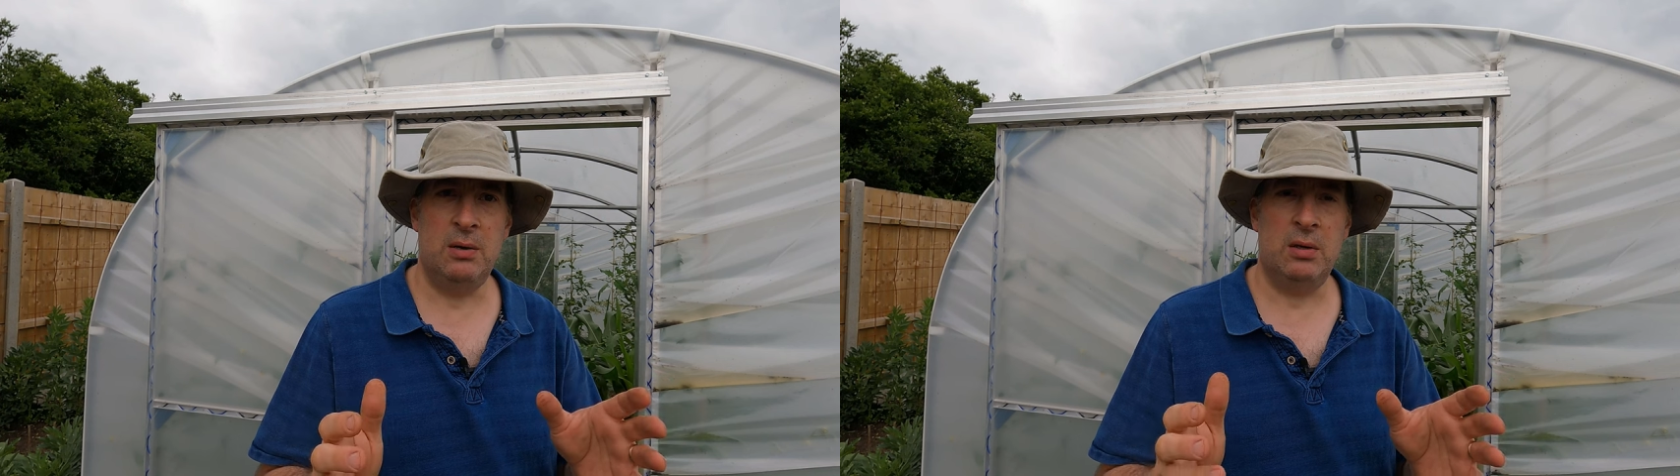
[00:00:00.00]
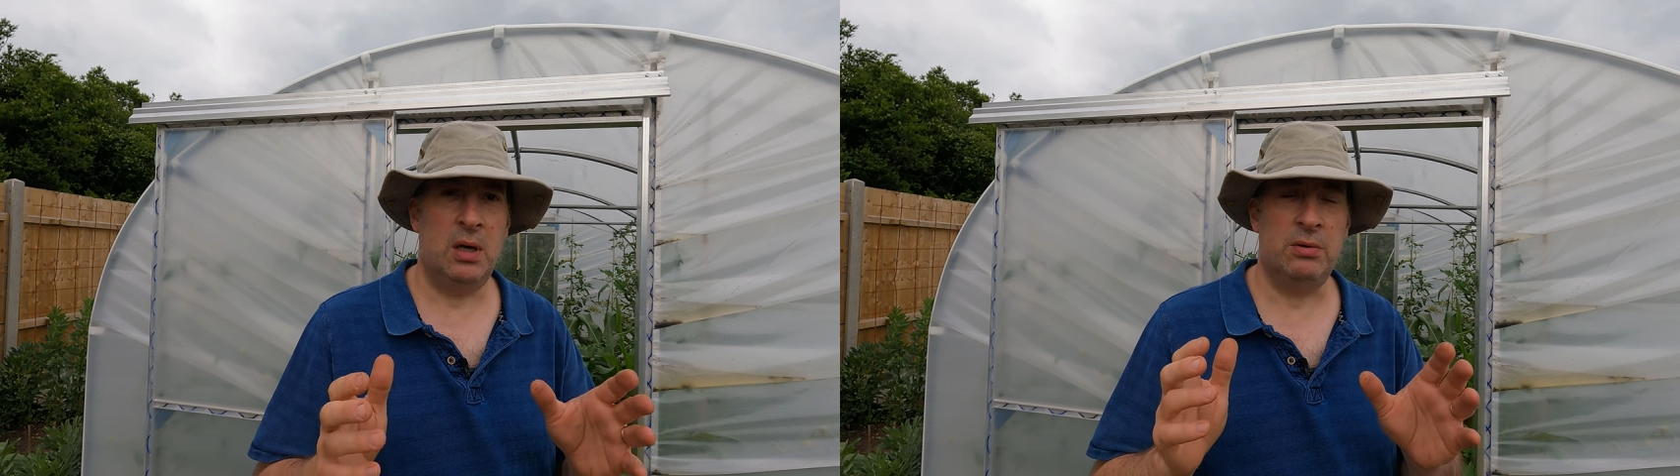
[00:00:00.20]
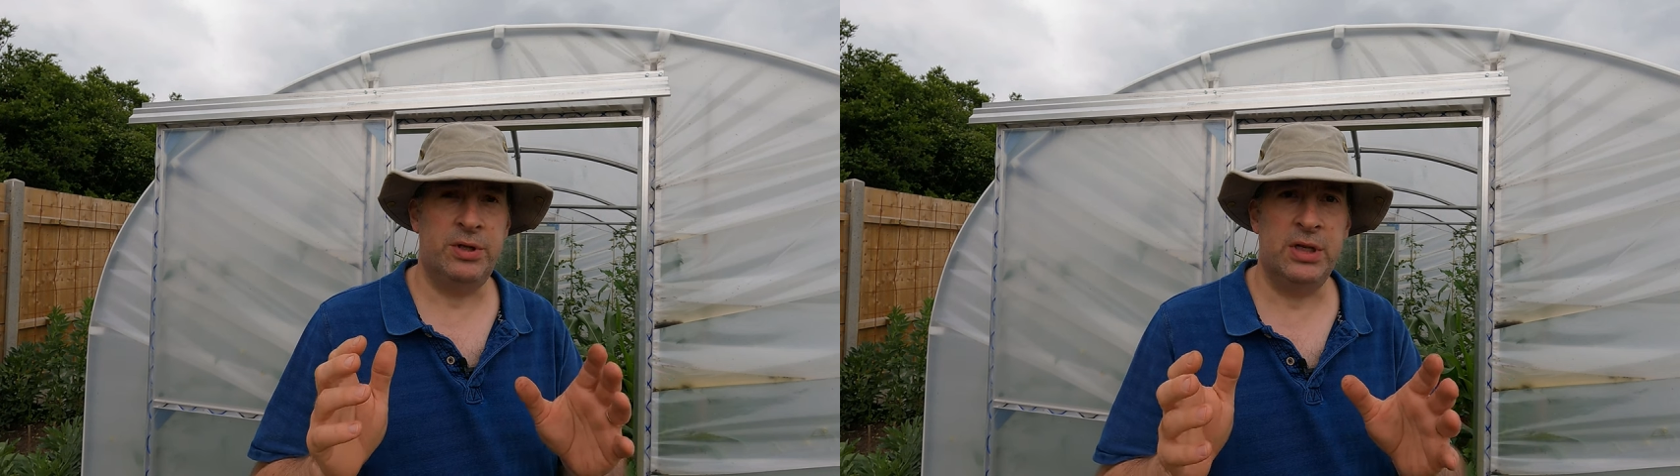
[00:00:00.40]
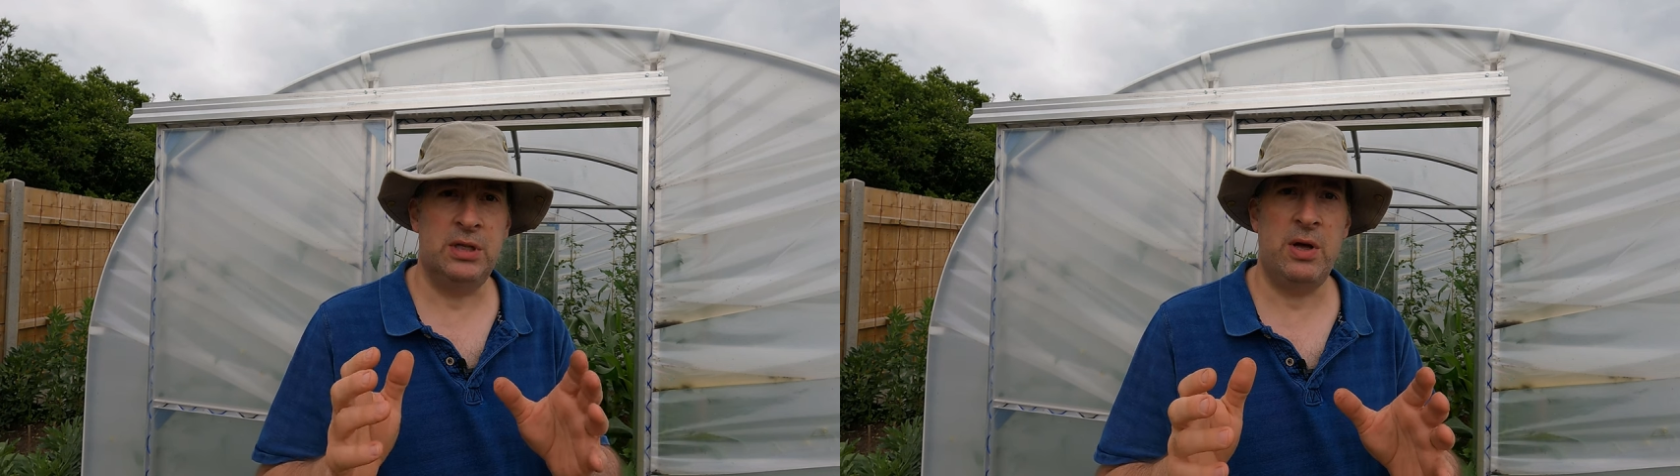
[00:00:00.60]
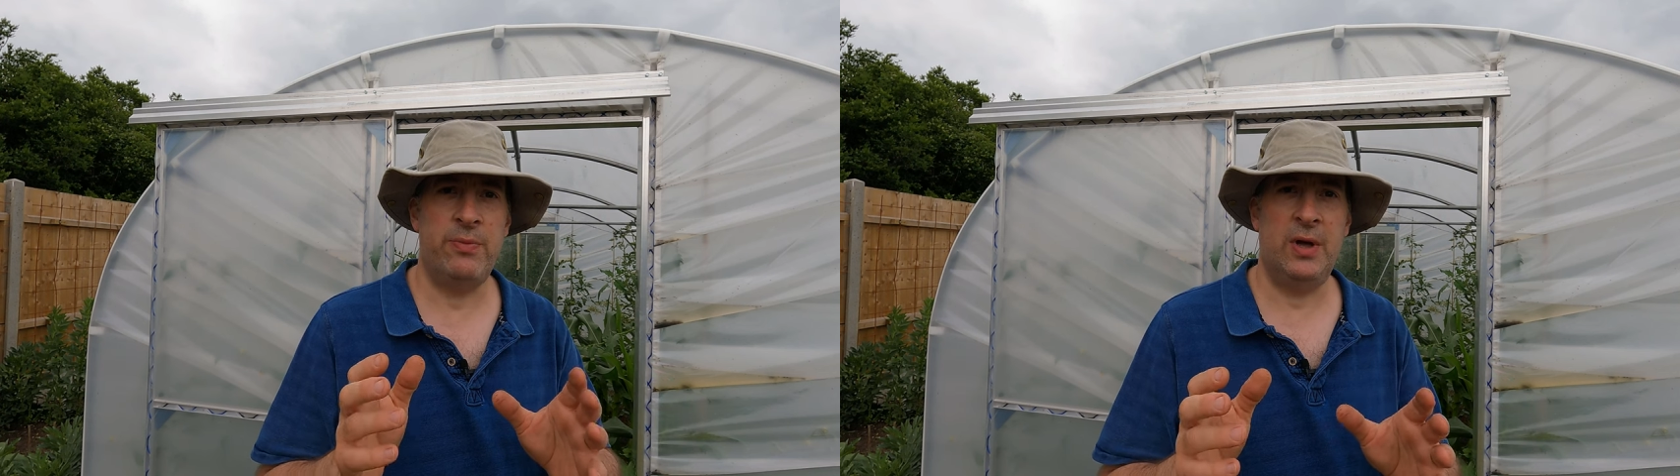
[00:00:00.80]
I'll
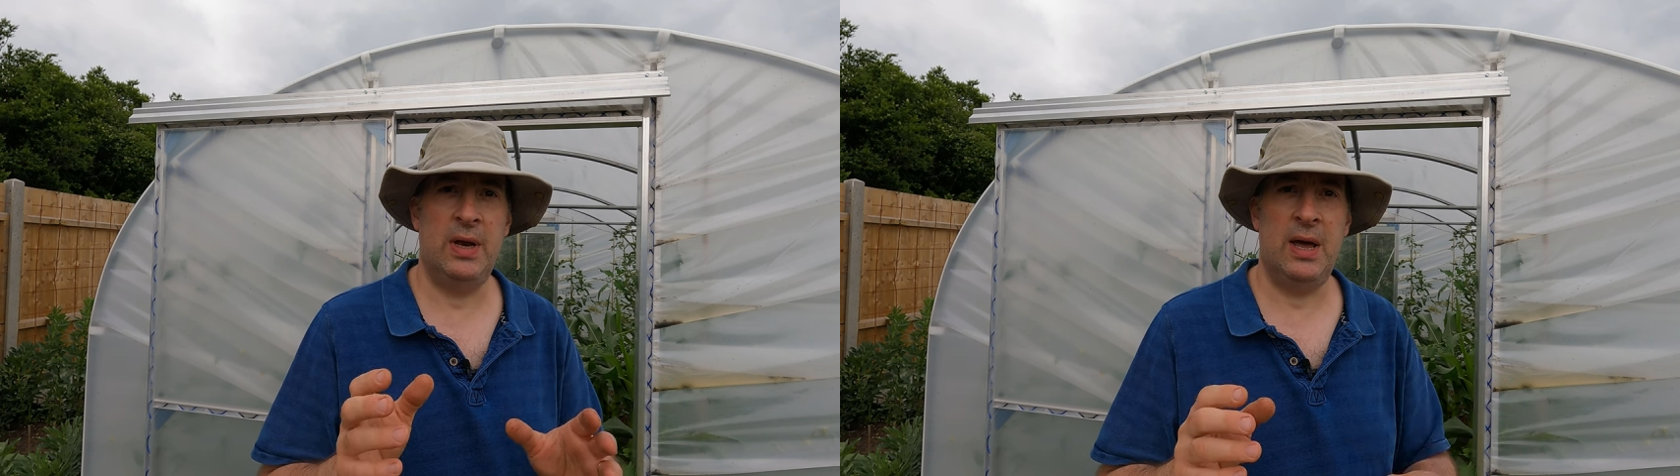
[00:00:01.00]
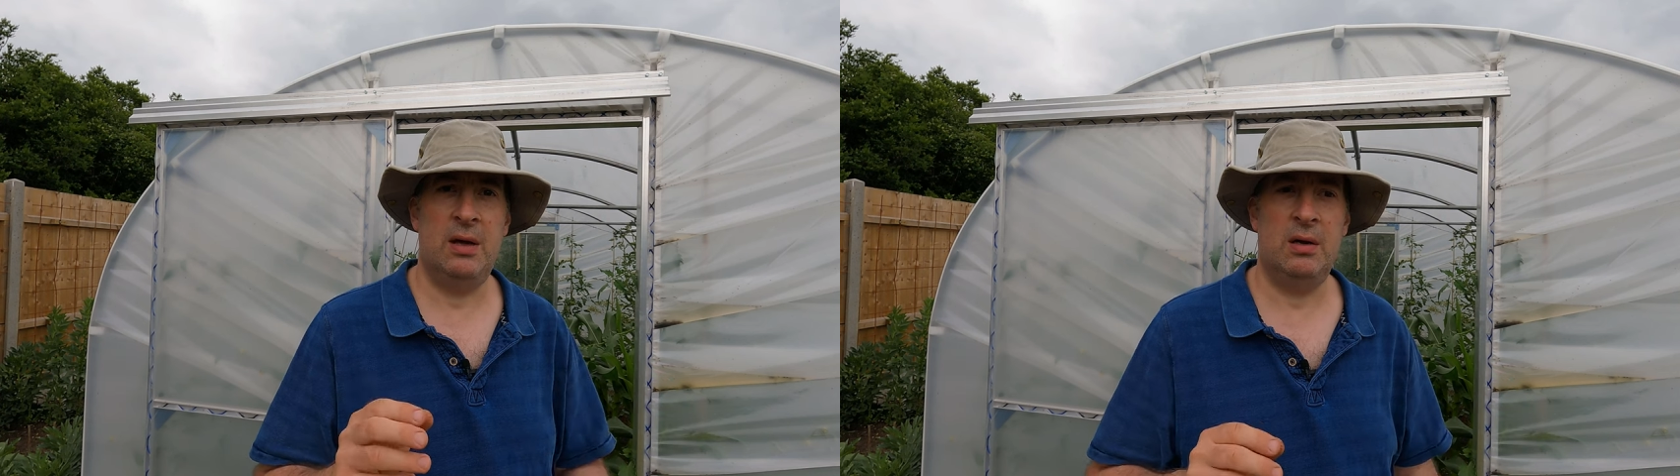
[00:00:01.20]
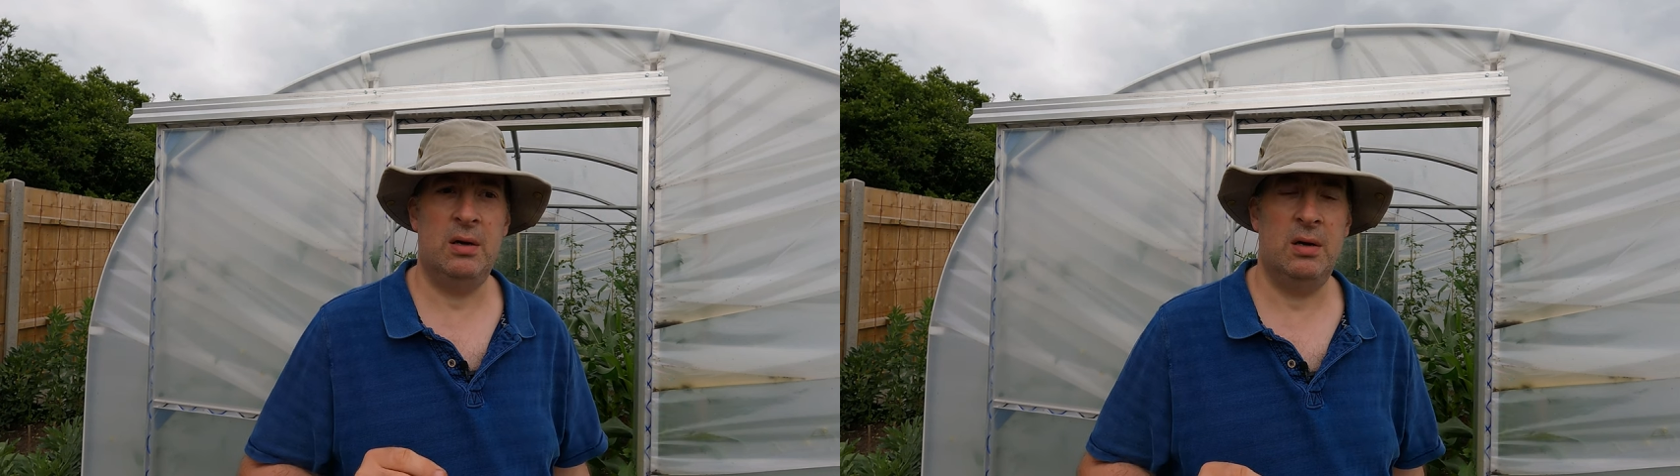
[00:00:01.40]
see something that